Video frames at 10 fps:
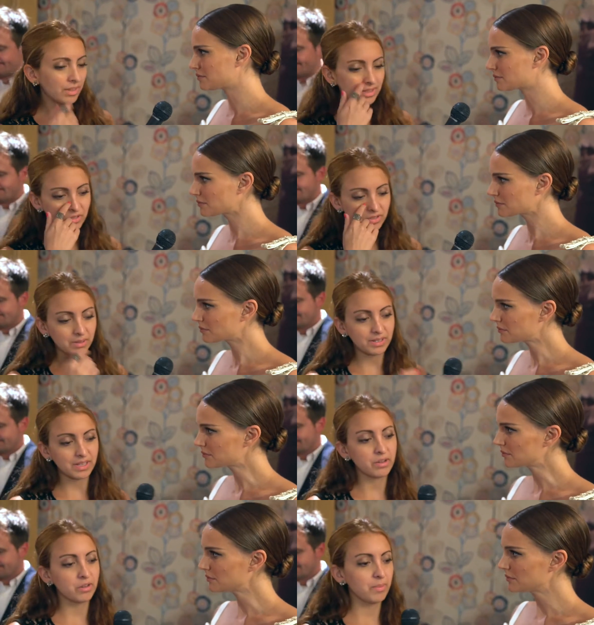Speaker 1: interesting because
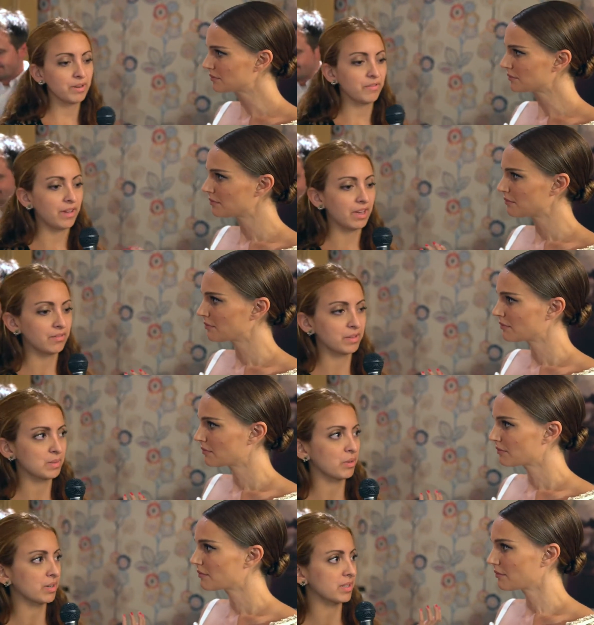I know you've been a fan of this
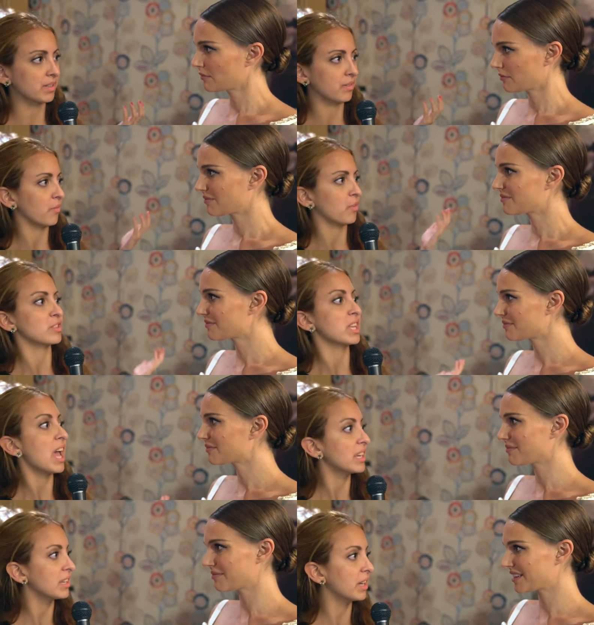book for
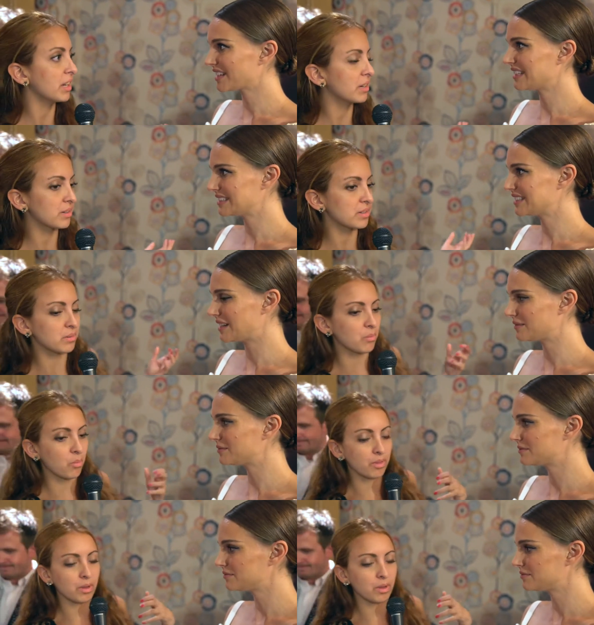10 years. Were